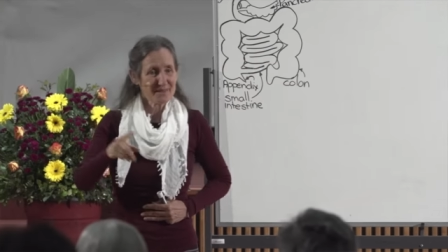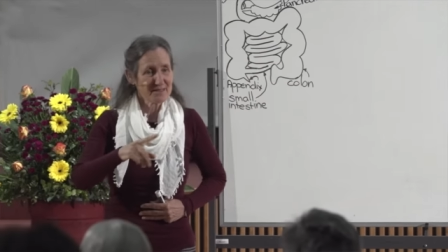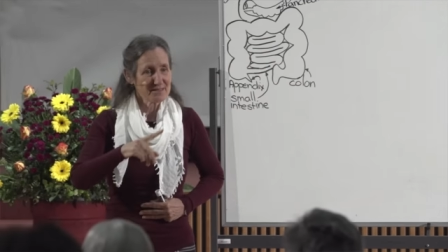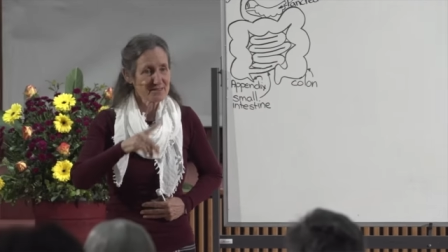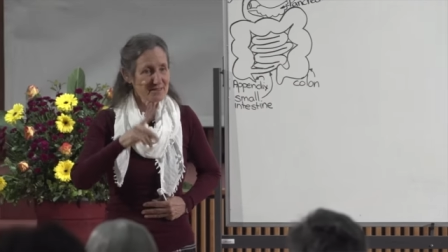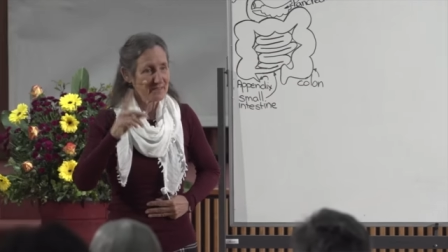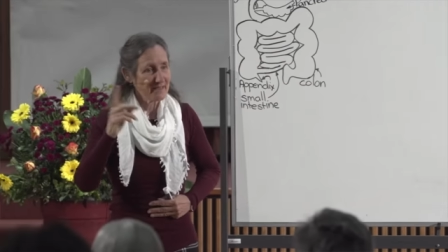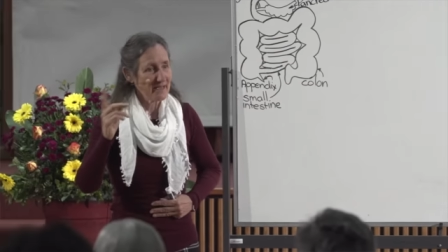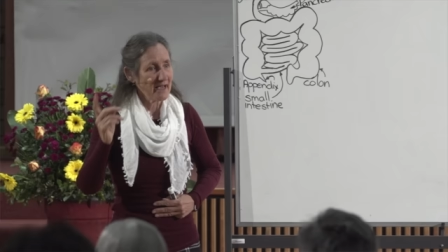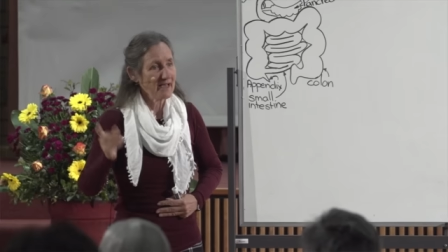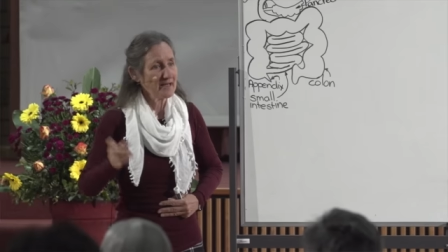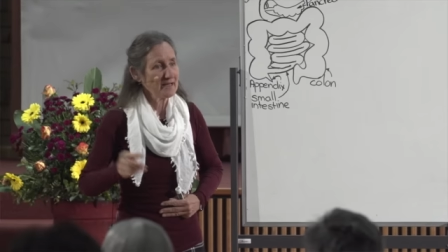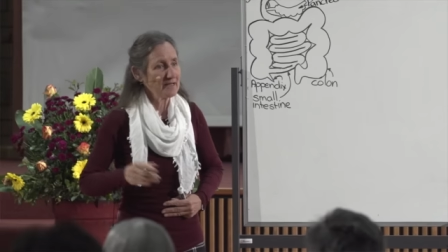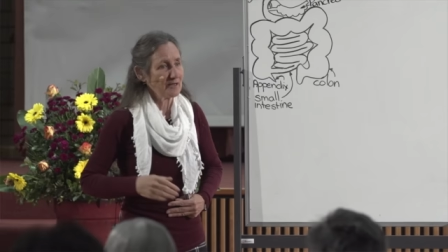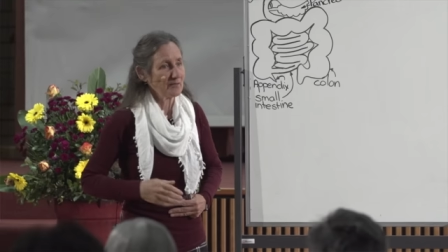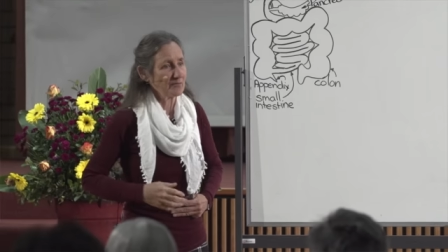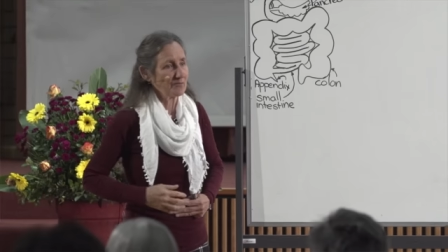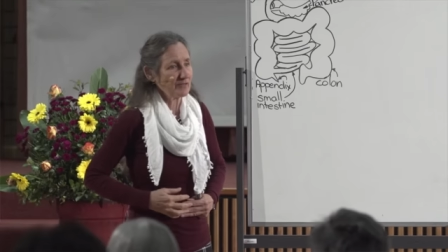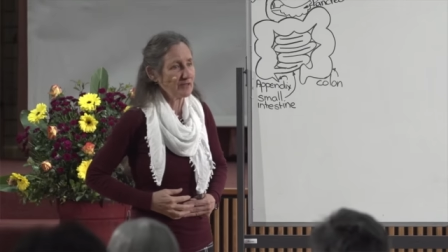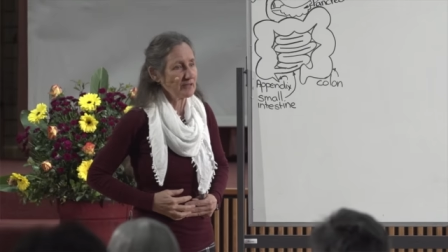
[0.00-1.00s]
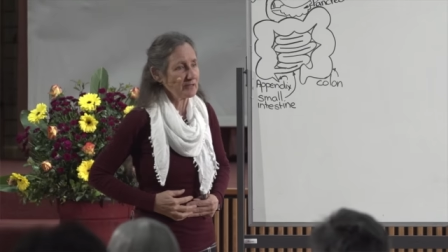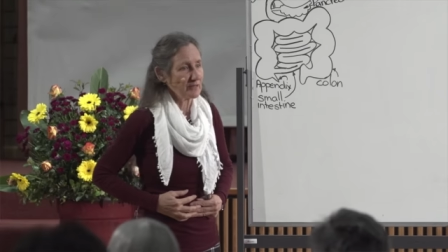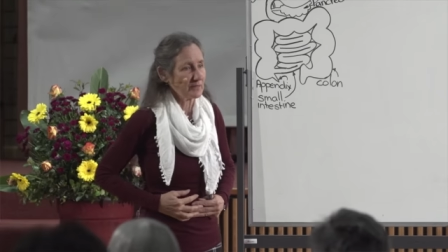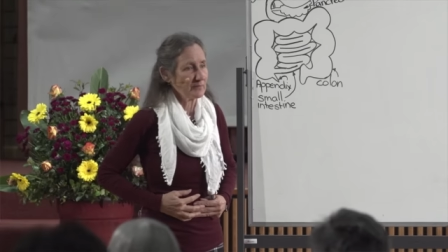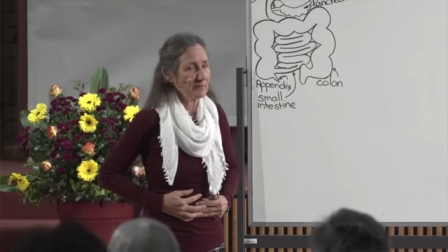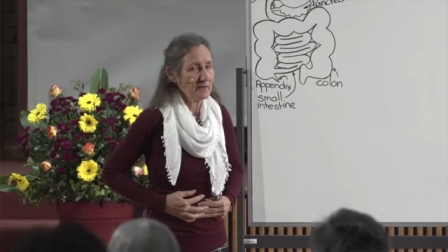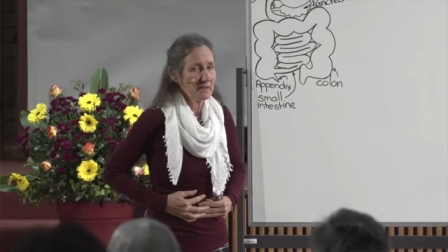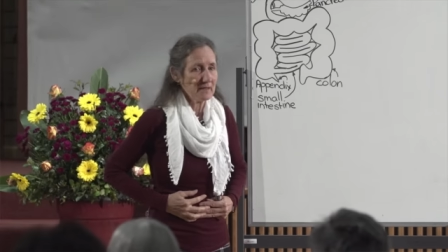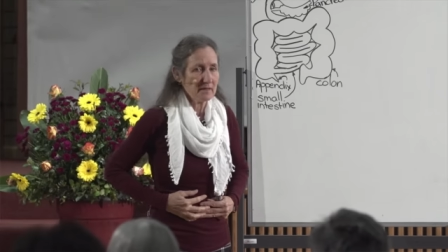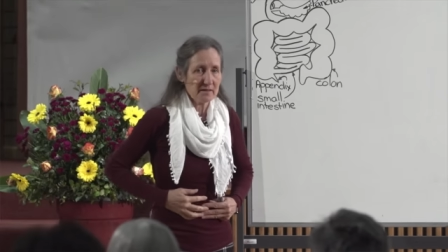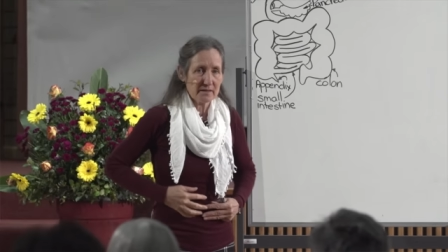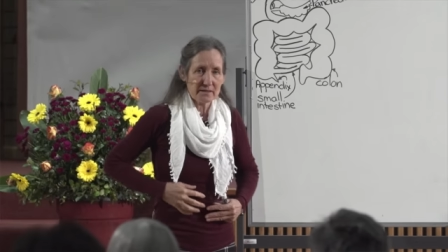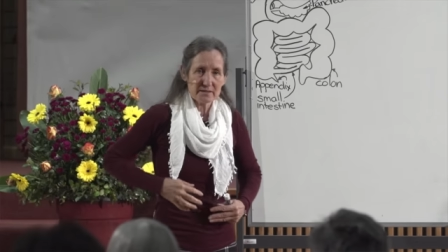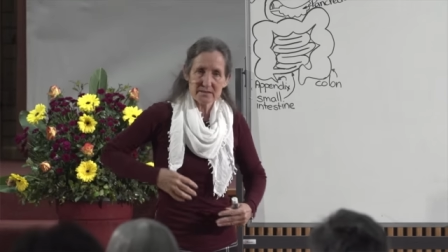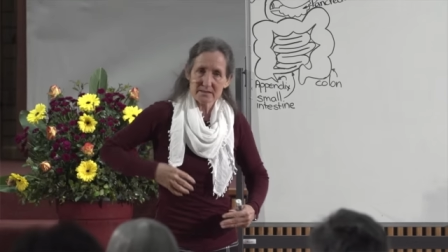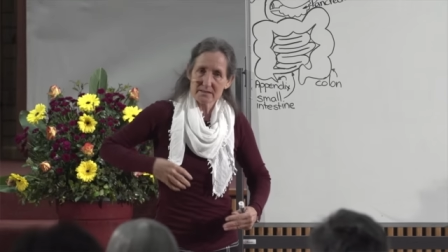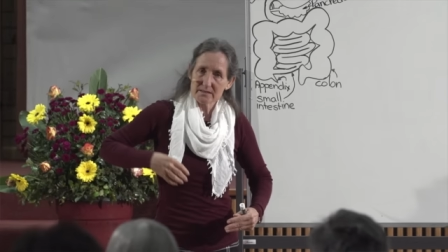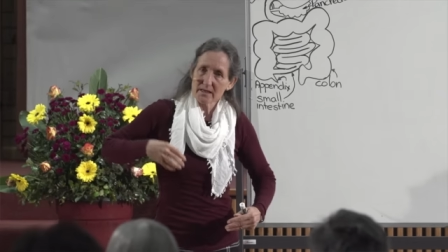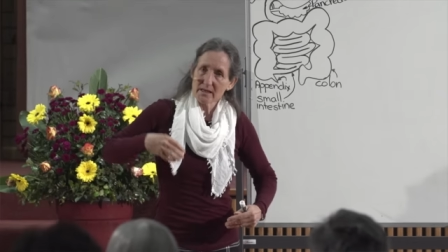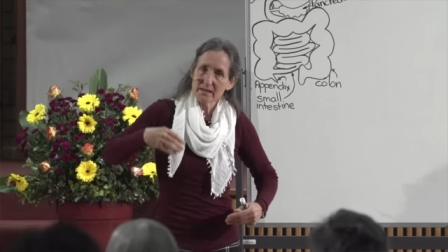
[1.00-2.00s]
Circadian rhythm is
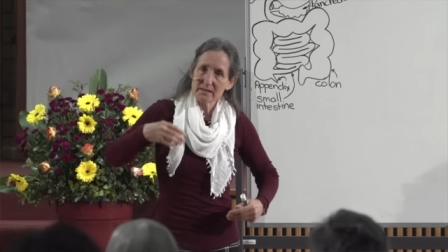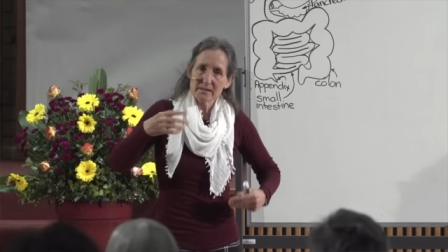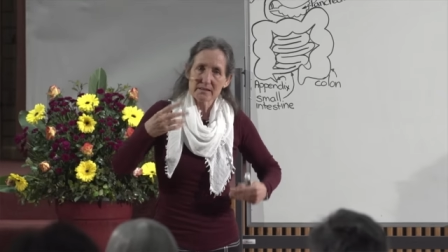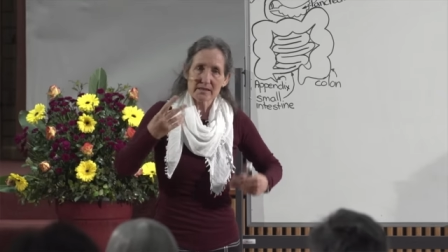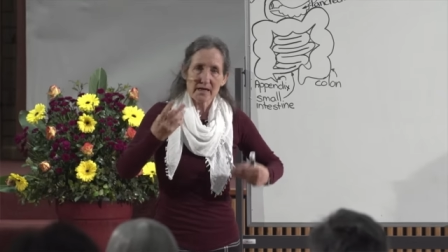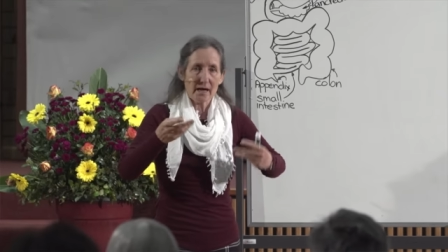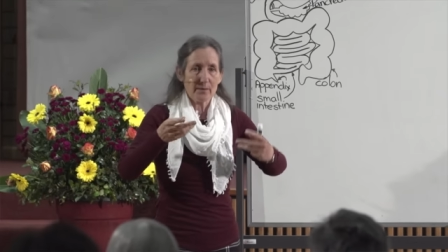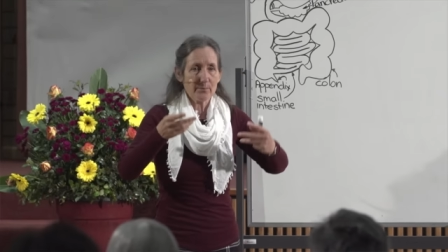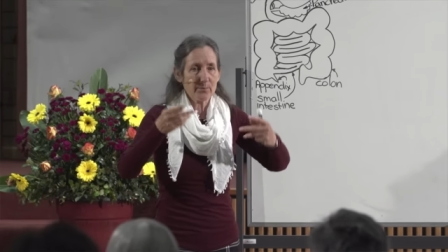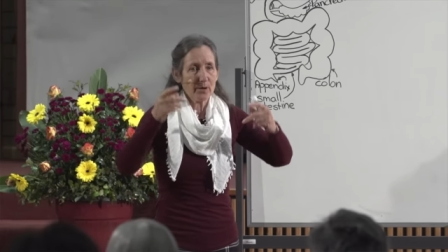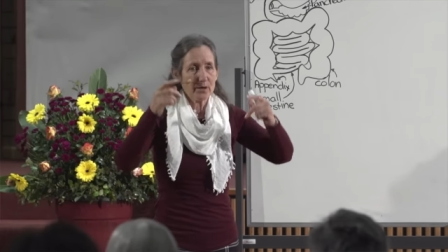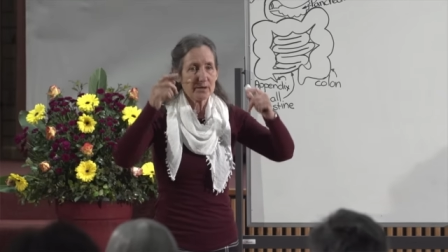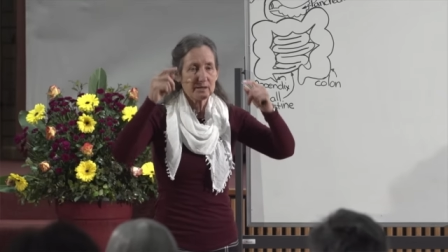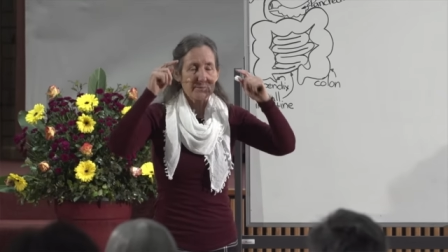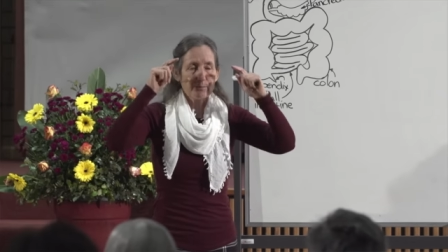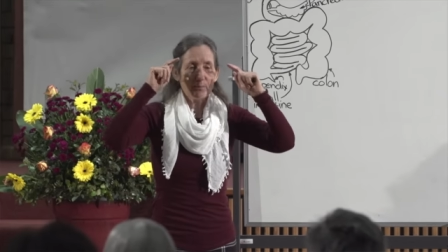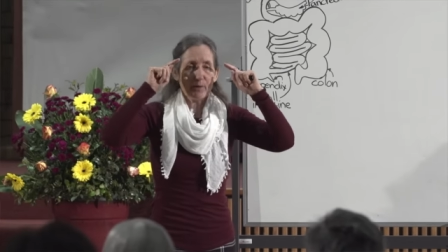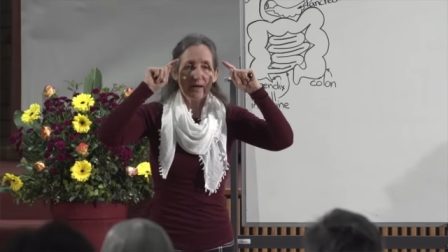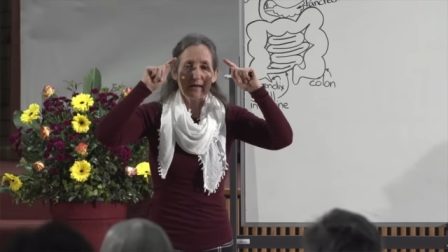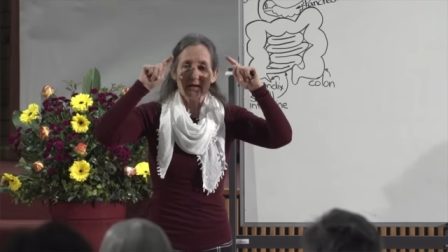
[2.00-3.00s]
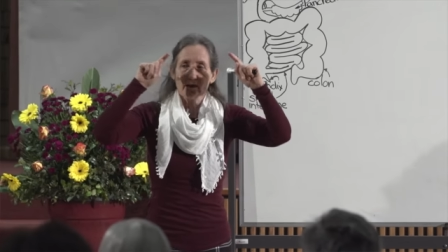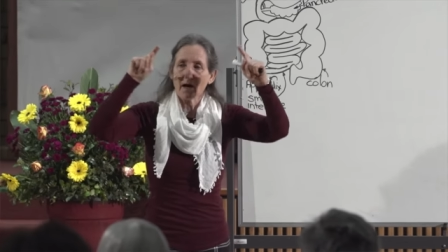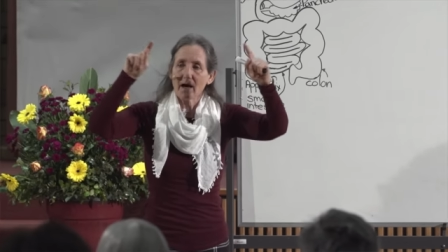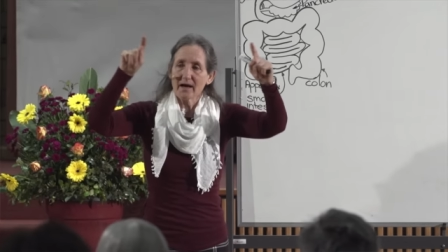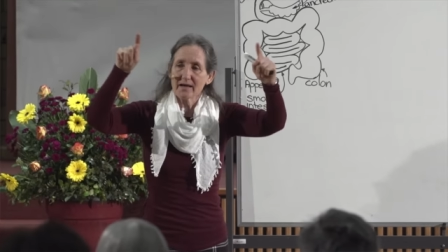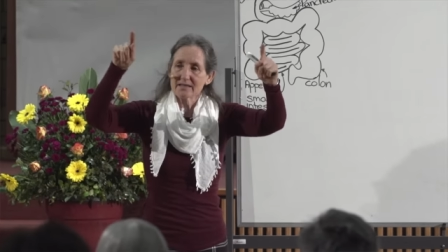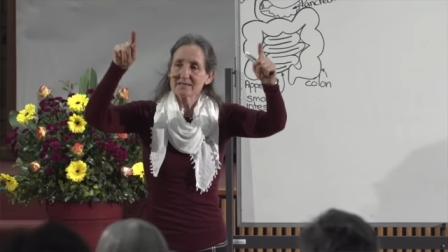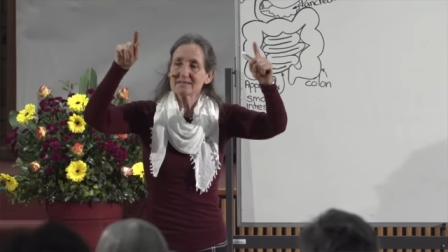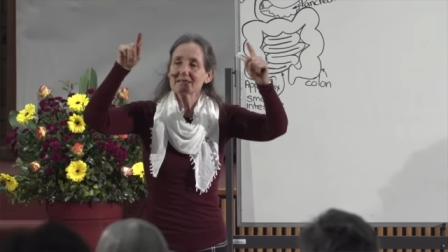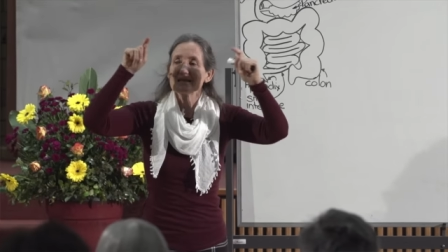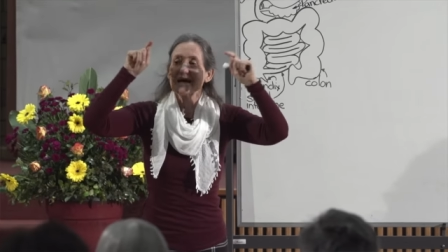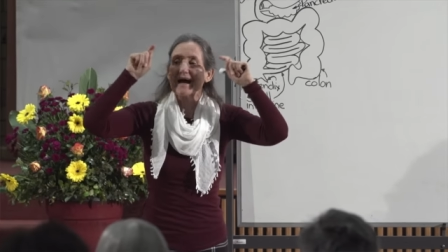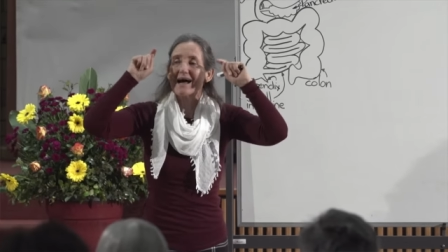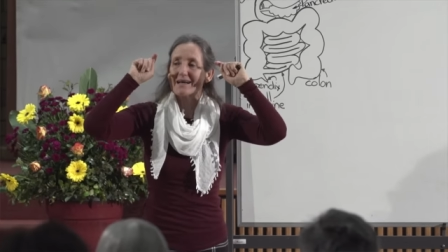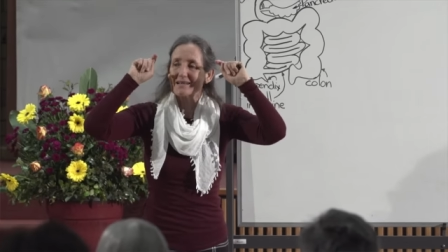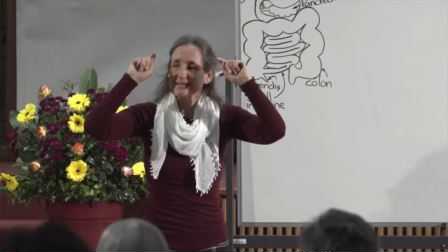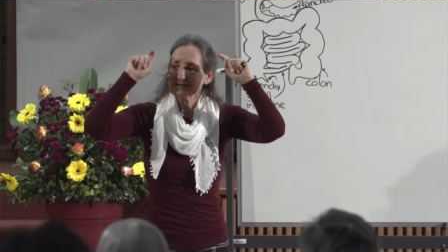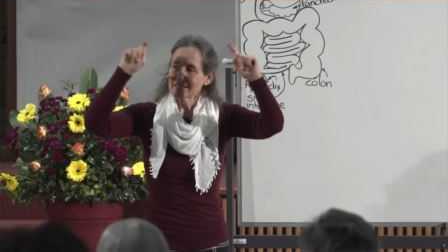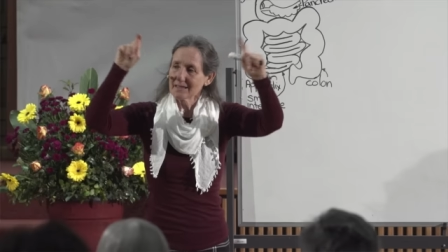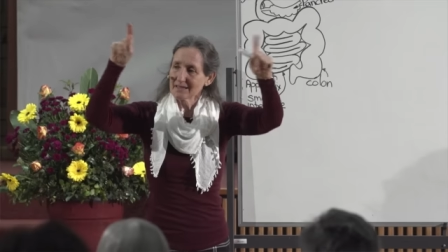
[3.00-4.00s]
set in our body by light and
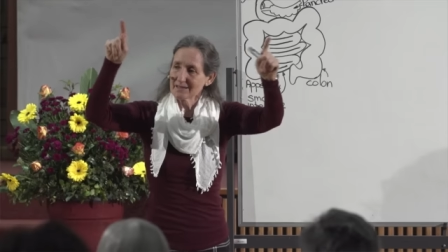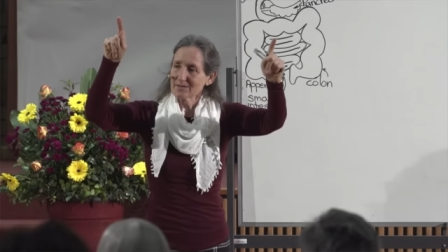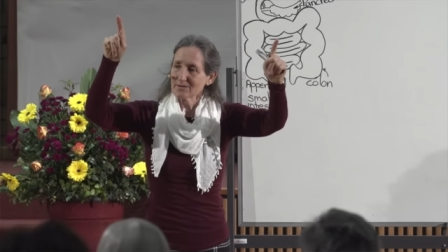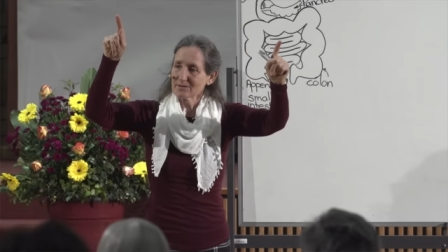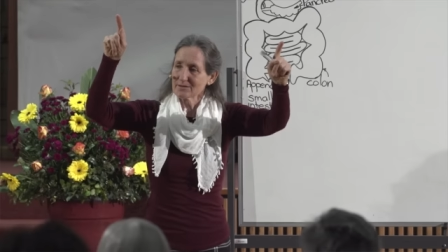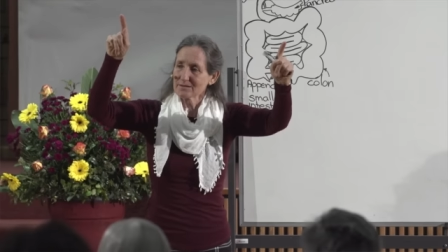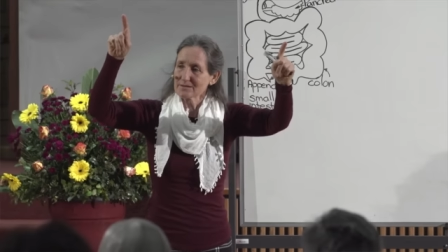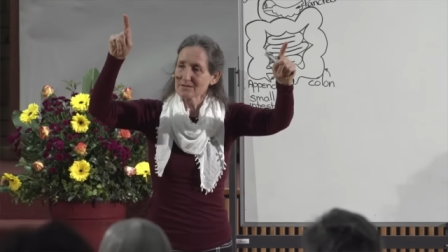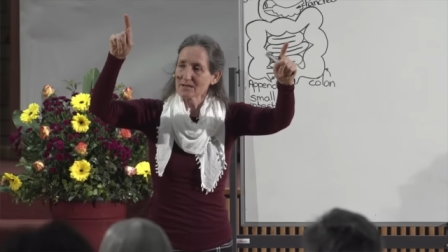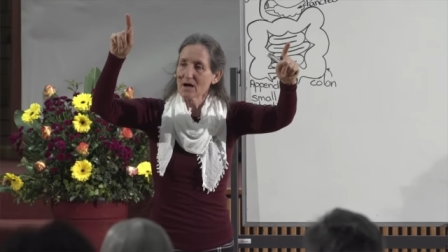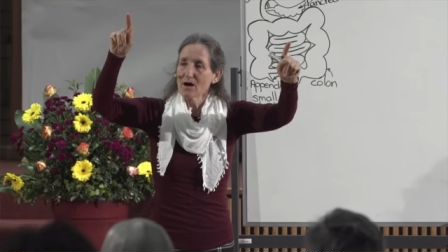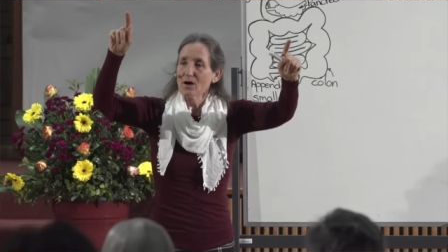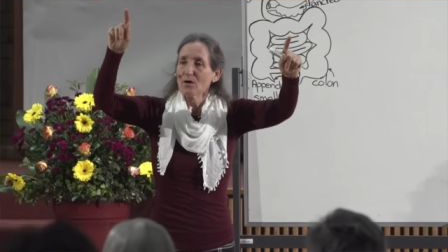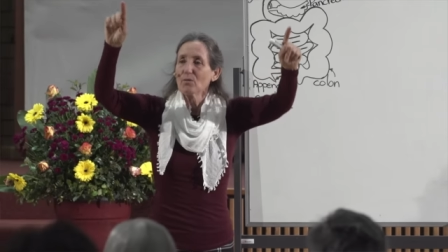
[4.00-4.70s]
dark signals.